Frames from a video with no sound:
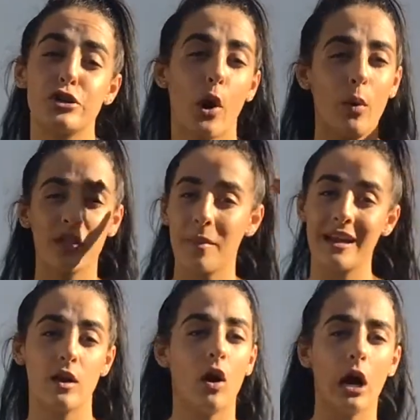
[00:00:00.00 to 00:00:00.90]
You don't want them
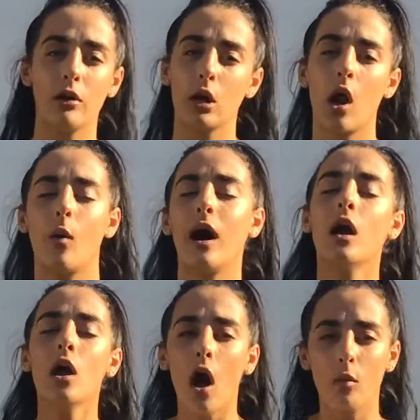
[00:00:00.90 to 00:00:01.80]
any higher or lower,
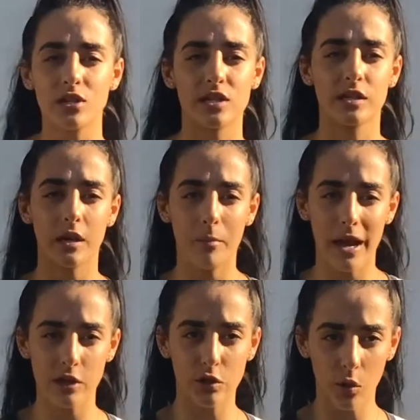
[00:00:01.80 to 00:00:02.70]
or it's just going to make